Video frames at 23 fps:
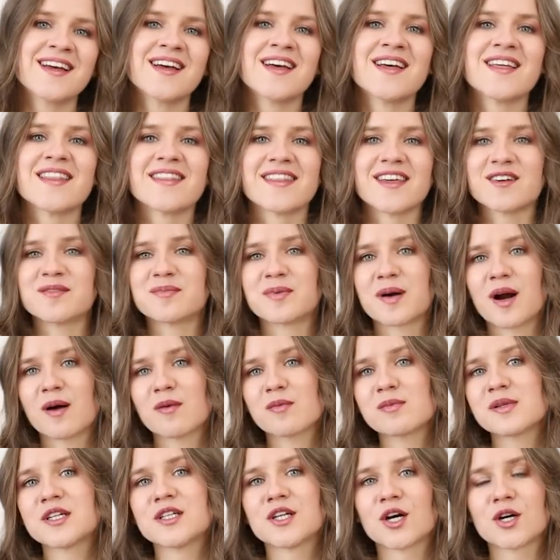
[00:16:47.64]
They're
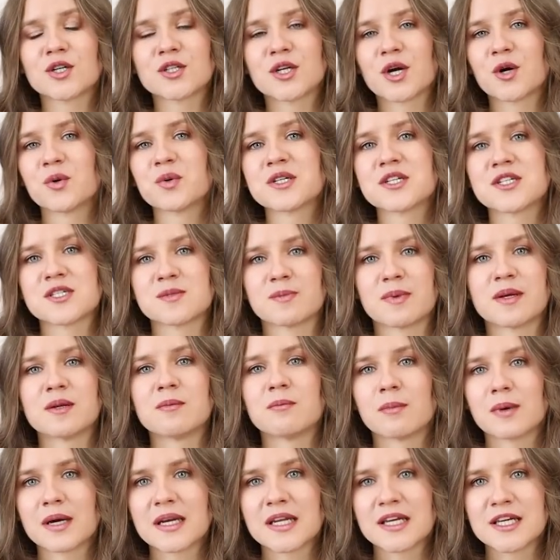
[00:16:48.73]
probably not going to spend
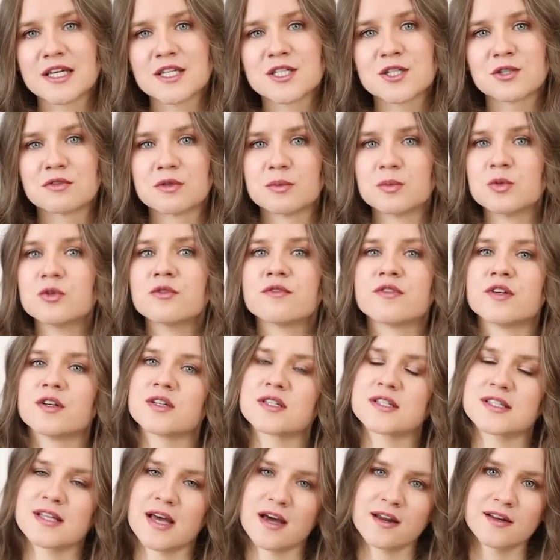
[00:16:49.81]
money to remove their
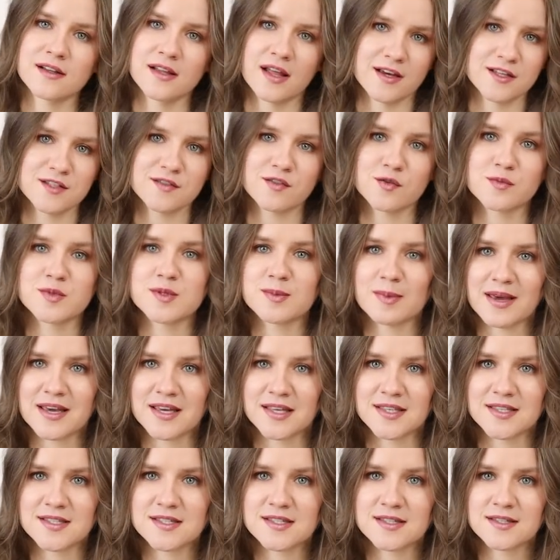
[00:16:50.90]
satellites from
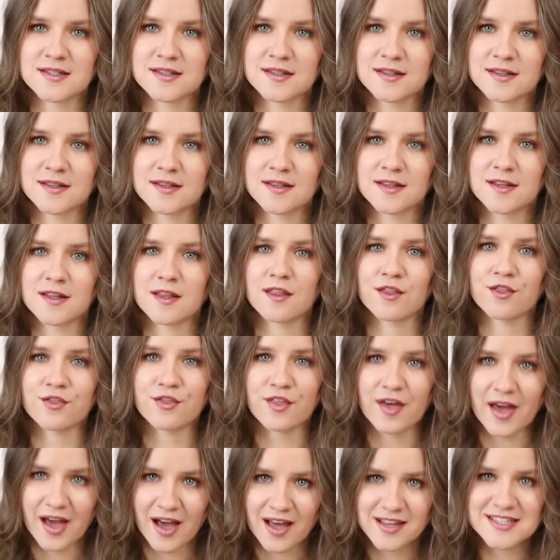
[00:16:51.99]
space.
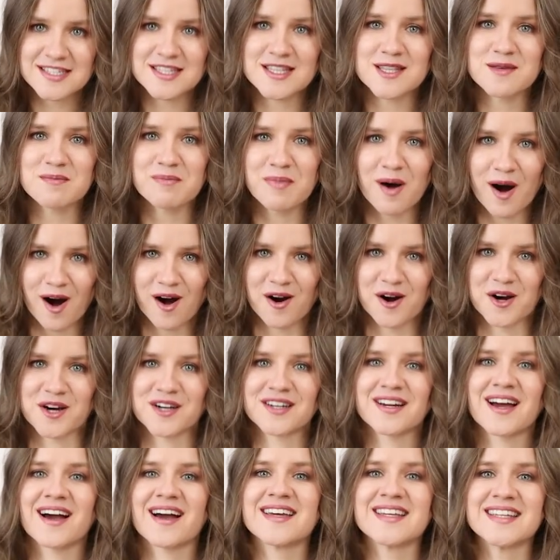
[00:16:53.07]
That's the part
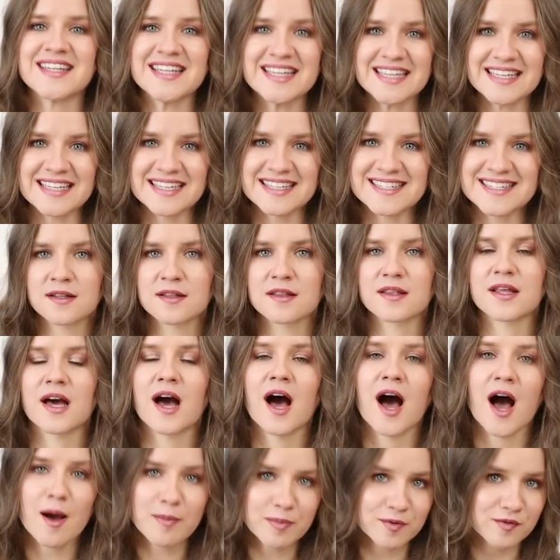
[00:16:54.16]
I need. The
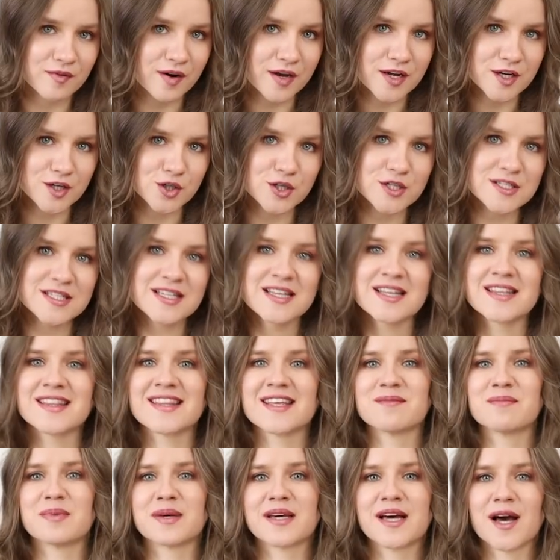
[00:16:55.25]
operators that
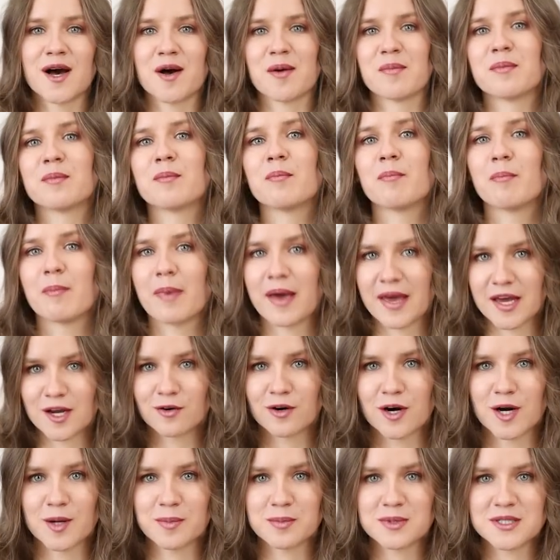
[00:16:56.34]
become
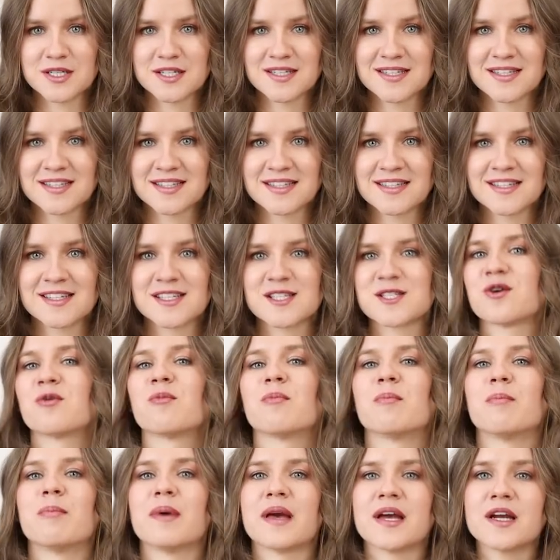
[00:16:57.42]
bankrupt. So
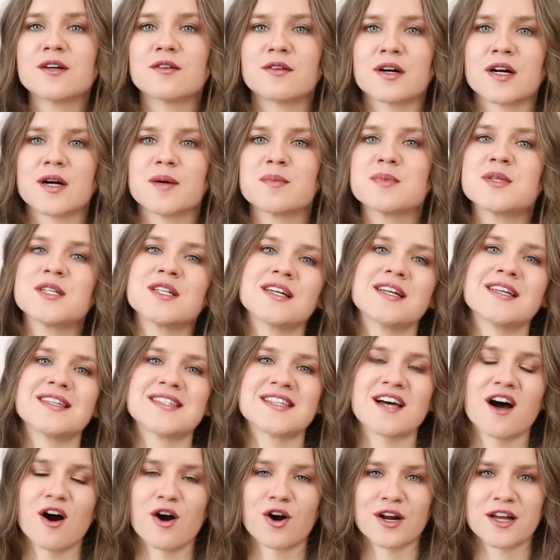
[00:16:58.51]
bankrupt is
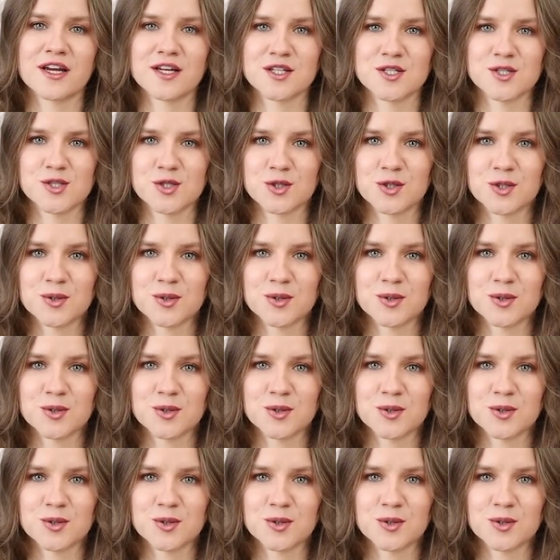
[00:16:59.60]
our answer.